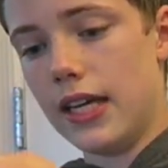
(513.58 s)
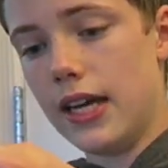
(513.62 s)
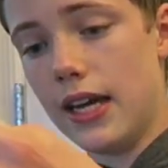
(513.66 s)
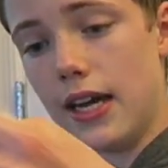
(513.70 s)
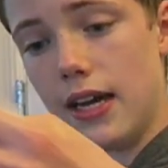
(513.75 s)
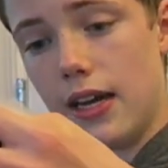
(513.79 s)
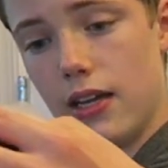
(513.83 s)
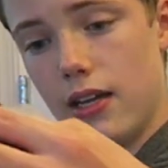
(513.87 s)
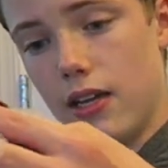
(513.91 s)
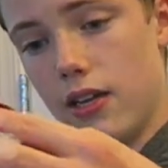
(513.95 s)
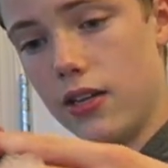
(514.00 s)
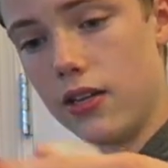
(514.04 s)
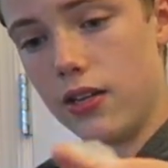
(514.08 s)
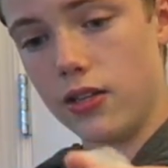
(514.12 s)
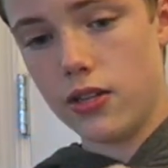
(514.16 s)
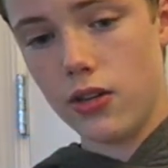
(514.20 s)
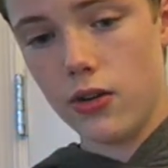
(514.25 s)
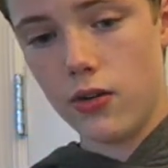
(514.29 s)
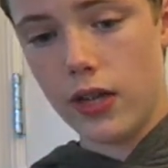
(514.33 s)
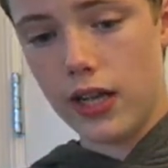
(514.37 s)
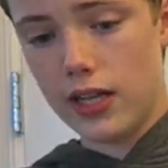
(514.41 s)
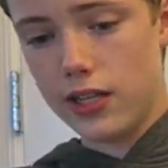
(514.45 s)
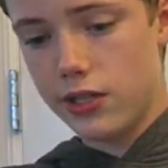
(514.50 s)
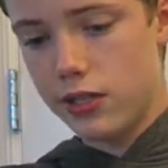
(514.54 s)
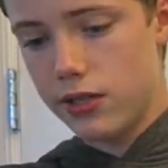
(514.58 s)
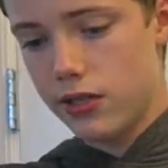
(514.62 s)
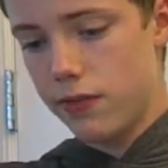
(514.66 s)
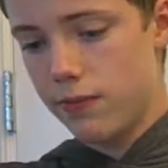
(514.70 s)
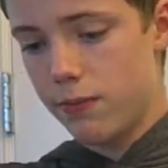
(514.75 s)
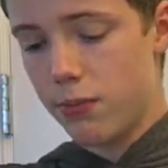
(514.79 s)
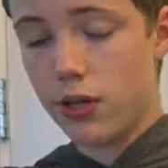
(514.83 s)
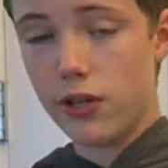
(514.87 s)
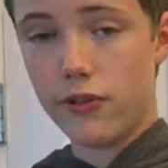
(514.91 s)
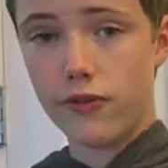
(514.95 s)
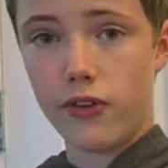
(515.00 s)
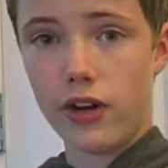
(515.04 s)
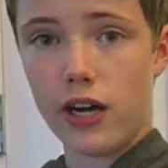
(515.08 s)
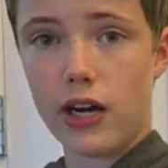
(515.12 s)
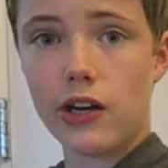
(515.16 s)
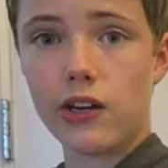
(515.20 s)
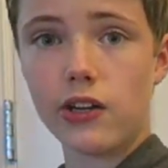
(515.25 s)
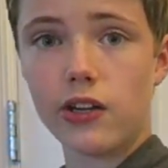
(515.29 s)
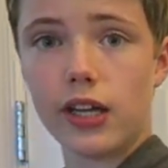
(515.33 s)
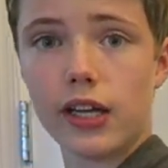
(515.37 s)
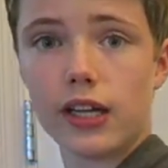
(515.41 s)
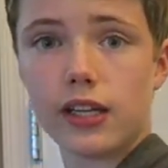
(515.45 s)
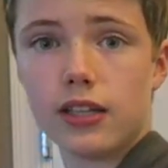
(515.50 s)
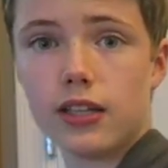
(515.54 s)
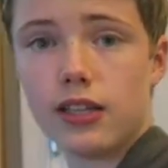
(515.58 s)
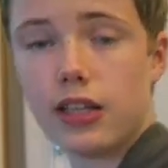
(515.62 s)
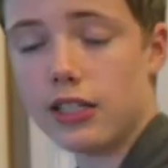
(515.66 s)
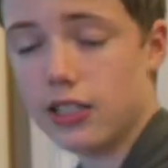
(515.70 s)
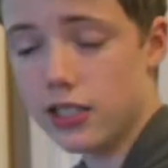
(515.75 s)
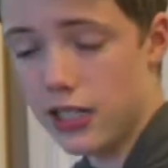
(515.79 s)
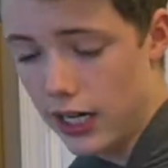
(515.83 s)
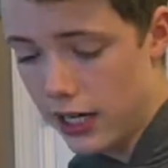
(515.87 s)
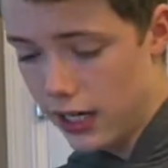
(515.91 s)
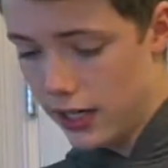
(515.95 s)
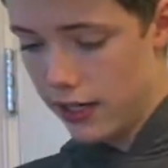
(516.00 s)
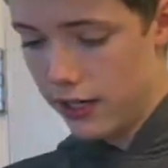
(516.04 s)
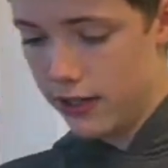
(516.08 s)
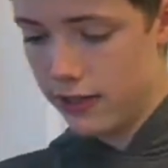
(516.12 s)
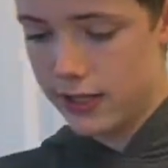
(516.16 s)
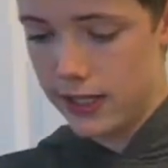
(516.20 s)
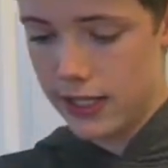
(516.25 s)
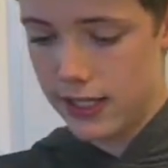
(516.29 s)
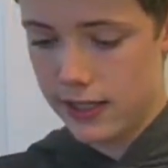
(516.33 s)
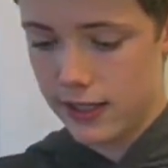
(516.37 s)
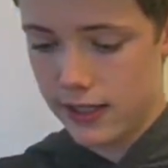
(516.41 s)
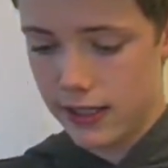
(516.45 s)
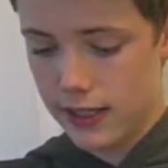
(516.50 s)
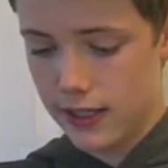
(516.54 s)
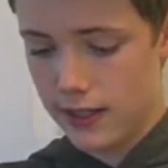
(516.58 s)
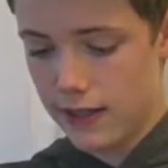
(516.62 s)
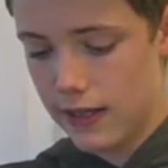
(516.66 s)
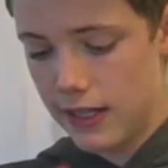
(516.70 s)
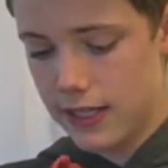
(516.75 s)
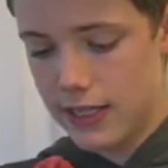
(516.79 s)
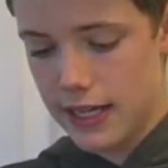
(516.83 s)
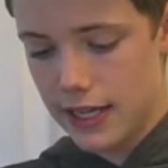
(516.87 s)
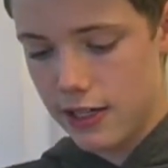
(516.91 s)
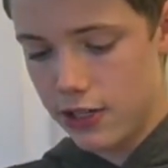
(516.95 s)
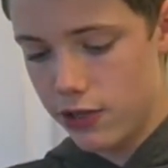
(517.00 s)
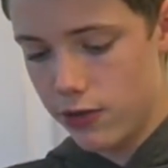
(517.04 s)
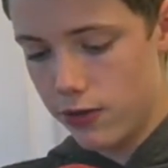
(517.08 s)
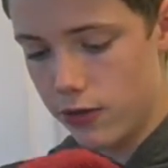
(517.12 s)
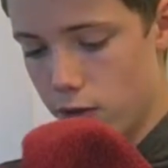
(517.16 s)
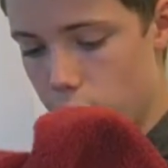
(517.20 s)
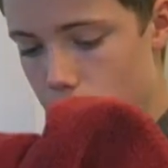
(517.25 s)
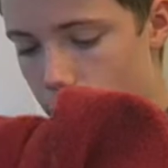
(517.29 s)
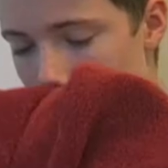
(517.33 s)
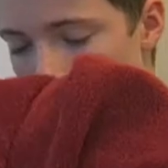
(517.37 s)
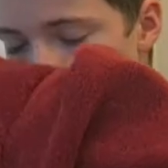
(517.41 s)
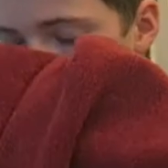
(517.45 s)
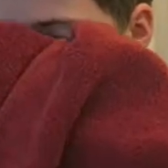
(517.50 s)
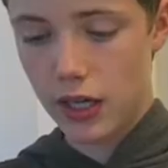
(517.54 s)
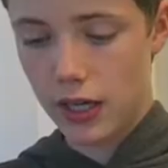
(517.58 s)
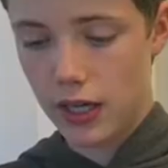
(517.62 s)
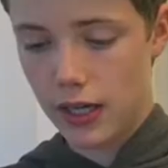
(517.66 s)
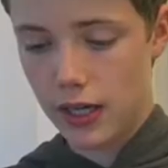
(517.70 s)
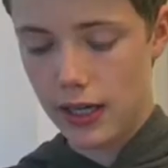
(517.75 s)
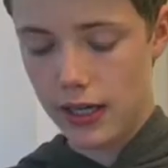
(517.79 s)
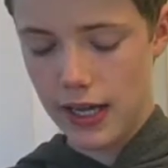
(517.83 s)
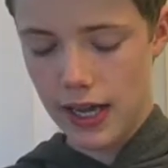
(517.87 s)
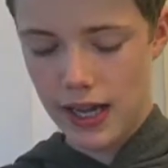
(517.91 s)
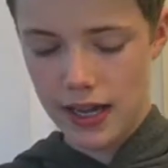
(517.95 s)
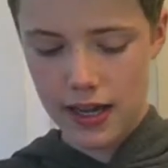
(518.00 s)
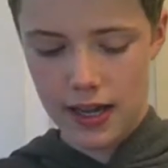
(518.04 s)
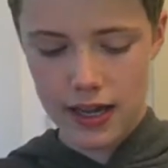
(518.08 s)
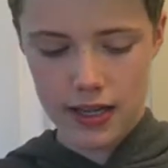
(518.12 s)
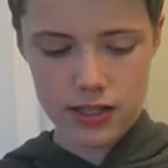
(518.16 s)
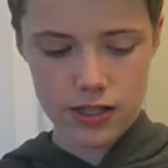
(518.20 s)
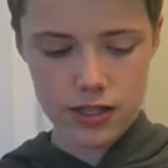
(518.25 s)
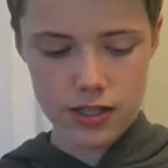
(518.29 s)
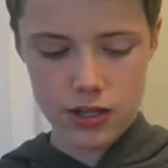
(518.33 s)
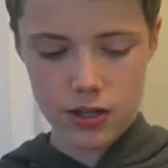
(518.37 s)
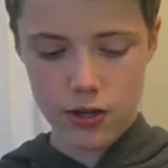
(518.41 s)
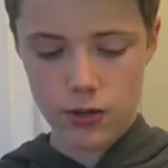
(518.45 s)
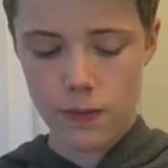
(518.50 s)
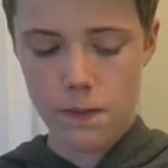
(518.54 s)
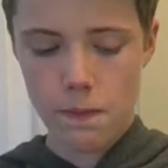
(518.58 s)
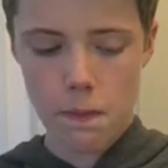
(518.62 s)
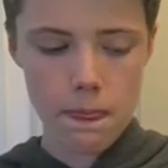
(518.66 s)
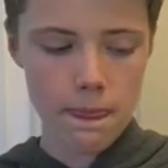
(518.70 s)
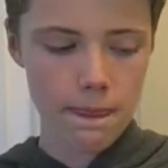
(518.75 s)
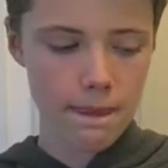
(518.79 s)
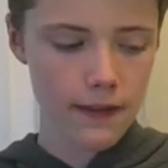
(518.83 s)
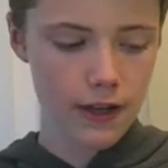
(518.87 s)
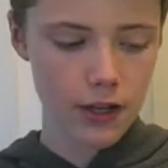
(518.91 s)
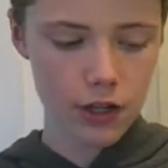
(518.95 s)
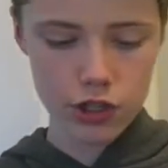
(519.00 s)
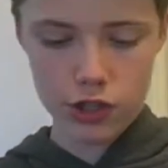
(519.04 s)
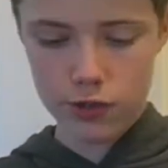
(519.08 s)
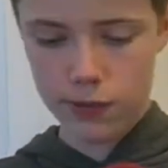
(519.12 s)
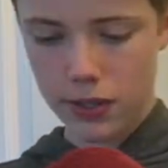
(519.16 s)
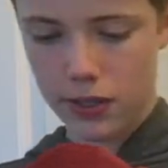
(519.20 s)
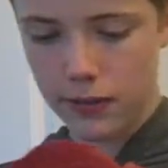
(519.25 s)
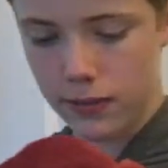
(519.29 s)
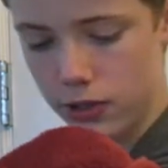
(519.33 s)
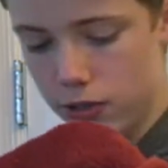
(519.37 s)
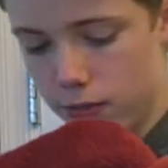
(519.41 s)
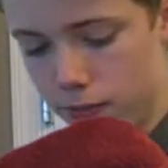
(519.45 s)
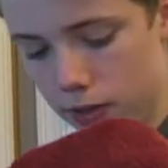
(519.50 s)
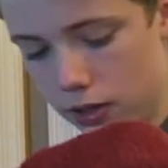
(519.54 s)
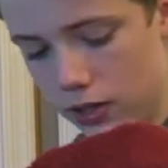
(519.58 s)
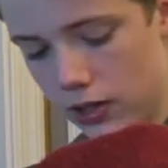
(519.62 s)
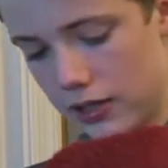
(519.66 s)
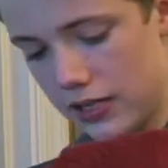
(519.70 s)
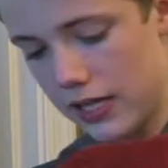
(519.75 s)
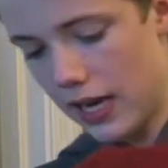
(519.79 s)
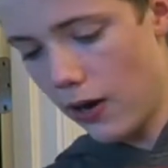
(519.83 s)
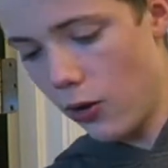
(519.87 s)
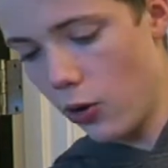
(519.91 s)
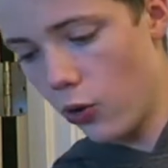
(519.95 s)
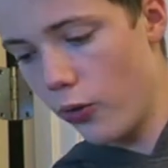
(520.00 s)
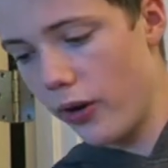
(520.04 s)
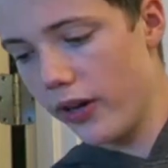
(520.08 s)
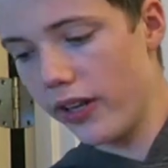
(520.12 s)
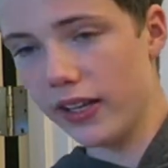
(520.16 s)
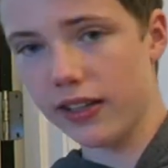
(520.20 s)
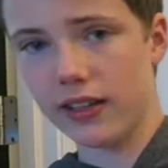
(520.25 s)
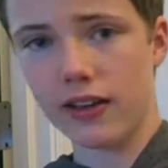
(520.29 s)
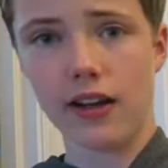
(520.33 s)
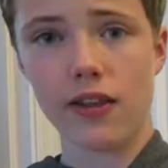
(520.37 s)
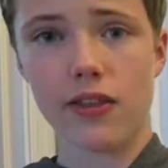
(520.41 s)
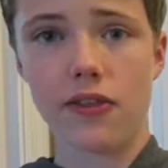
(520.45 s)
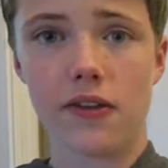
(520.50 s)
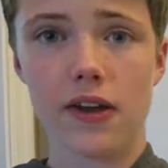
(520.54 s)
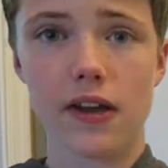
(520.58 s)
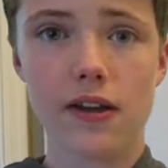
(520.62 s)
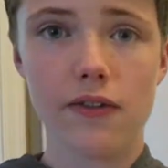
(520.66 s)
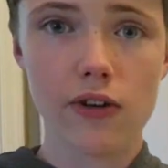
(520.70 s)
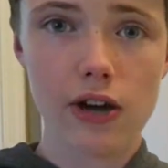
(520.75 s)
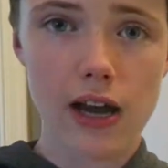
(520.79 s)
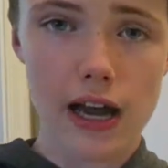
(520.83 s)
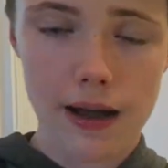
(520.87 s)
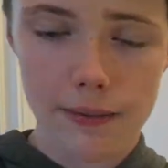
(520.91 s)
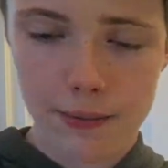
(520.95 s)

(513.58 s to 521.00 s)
yeah, so that's pretty fire. Like, that's kind of entertaining. Like, that's actually really cool. But yeah guys, so you just pretty much put the towel away like nothing ever